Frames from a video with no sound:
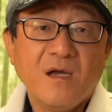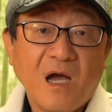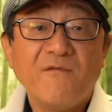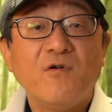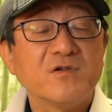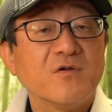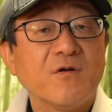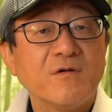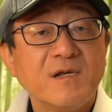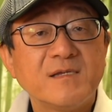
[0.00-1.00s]
I've also
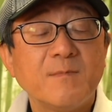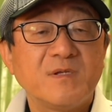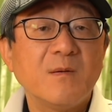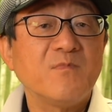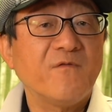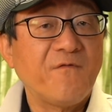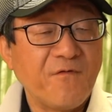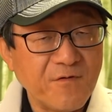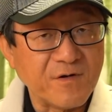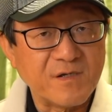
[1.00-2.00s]
heard that September
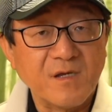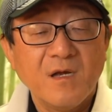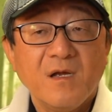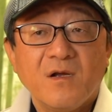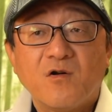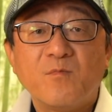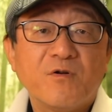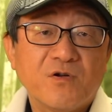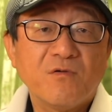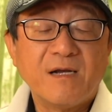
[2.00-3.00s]
1st,
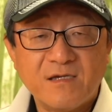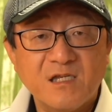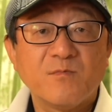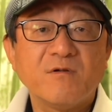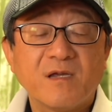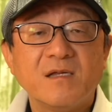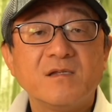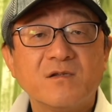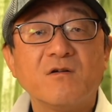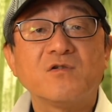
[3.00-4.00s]
commercial customer can
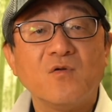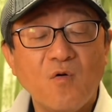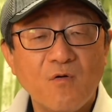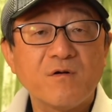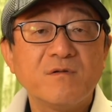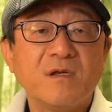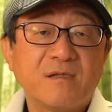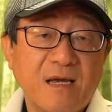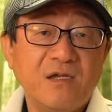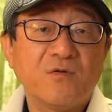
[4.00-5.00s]
start to order the
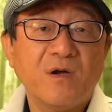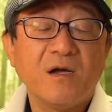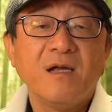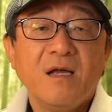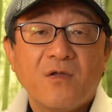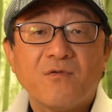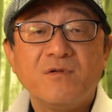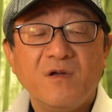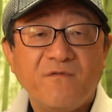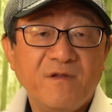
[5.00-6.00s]
Tundra through
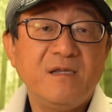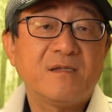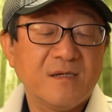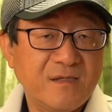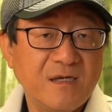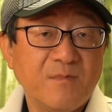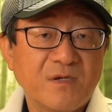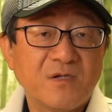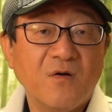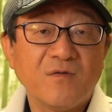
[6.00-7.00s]
the fleet system.
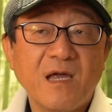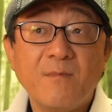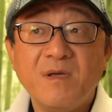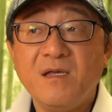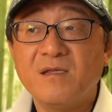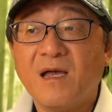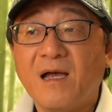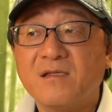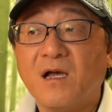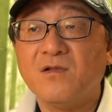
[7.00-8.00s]
So that means
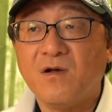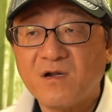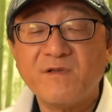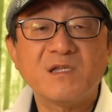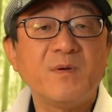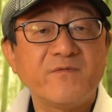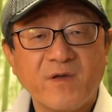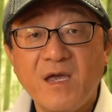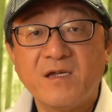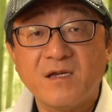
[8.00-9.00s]
that a lot of the
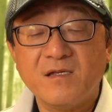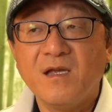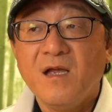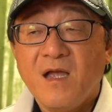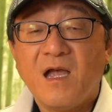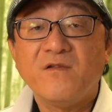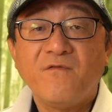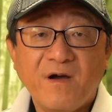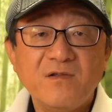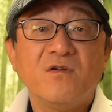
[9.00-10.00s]
specification and
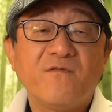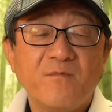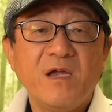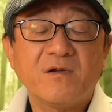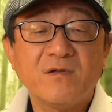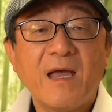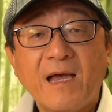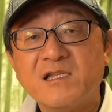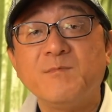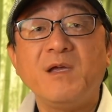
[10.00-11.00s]
final information
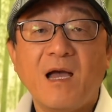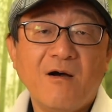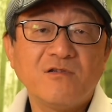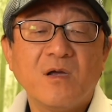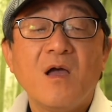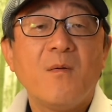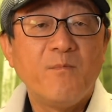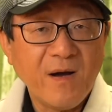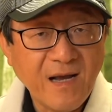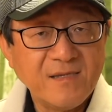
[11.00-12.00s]
has to be out
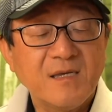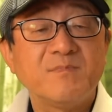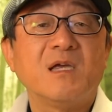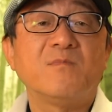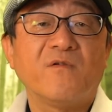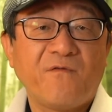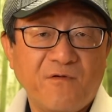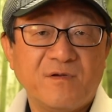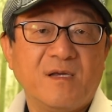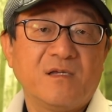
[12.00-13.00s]
by September
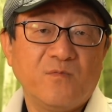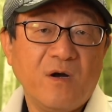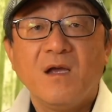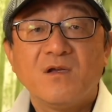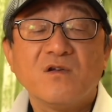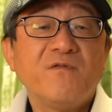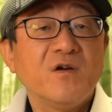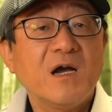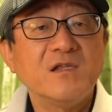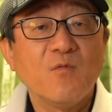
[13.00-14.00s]
1st as well. So if you
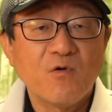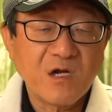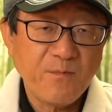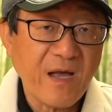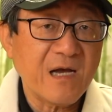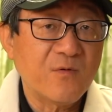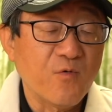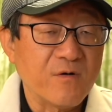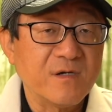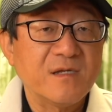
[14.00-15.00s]
kind of work
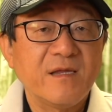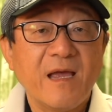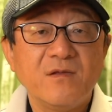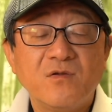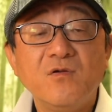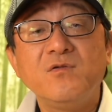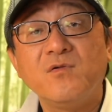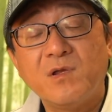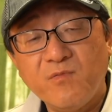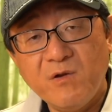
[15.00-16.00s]
backwards, then two to
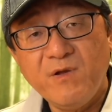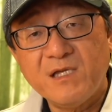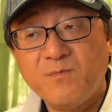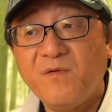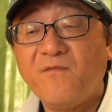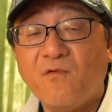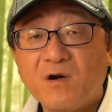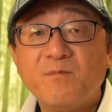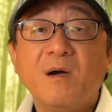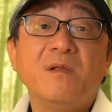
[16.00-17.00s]
three weeks before
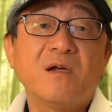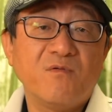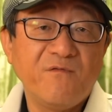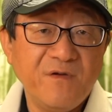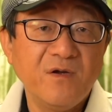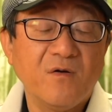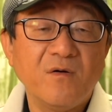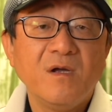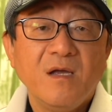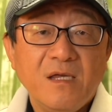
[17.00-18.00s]
public
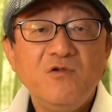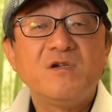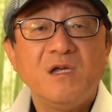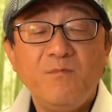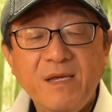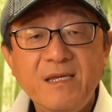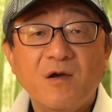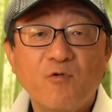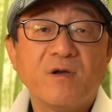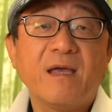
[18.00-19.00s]
reveal, usually media
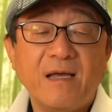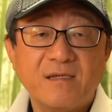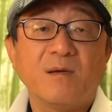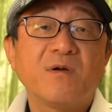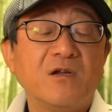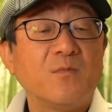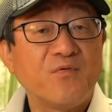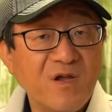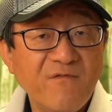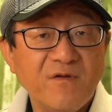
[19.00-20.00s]
will get some kind of
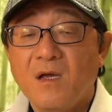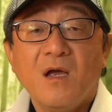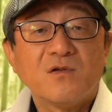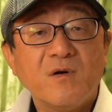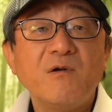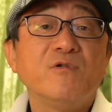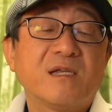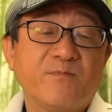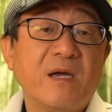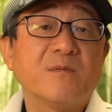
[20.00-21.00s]
preview. So I would
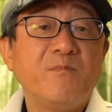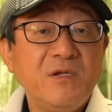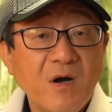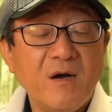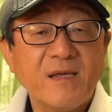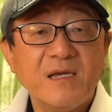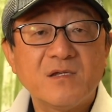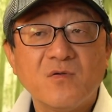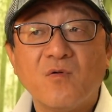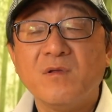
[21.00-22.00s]
expect
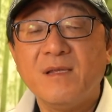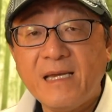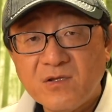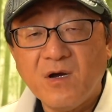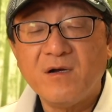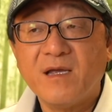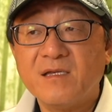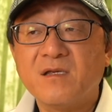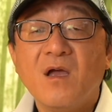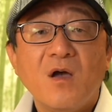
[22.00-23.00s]
mid-August or late
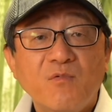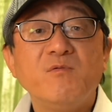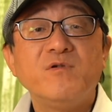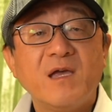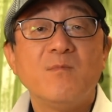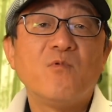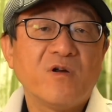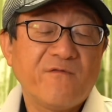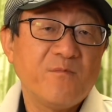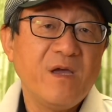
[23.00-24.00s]
August, we will get more
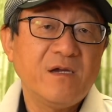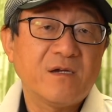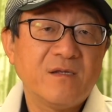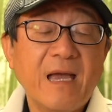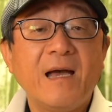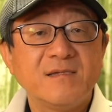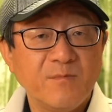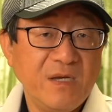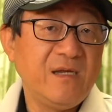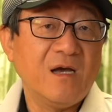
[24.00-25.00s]
information as a
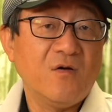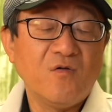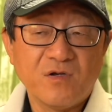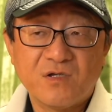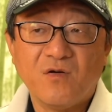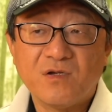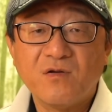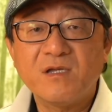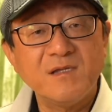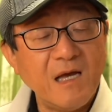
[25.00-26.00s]
media also. So
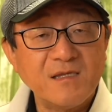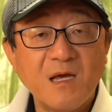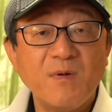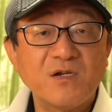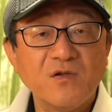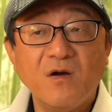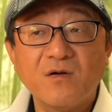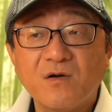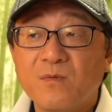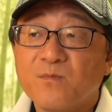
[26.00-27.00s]
it's not that much
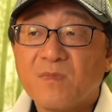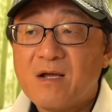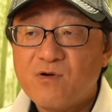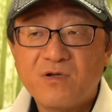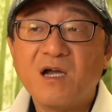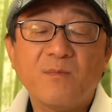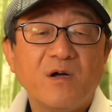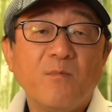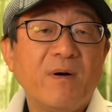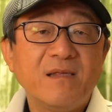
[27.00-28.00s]
longer. We're talking
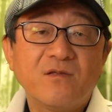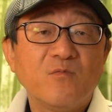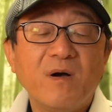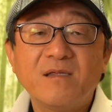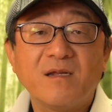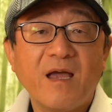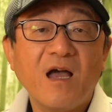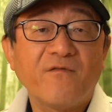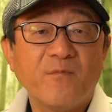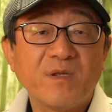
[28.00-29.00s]
about month to month and a
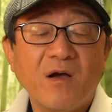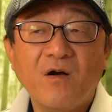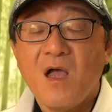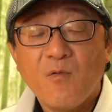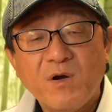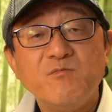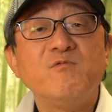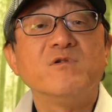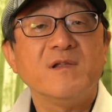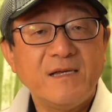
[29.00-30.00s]
half from now when we
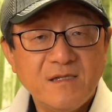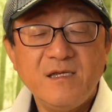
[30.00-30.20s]
would likely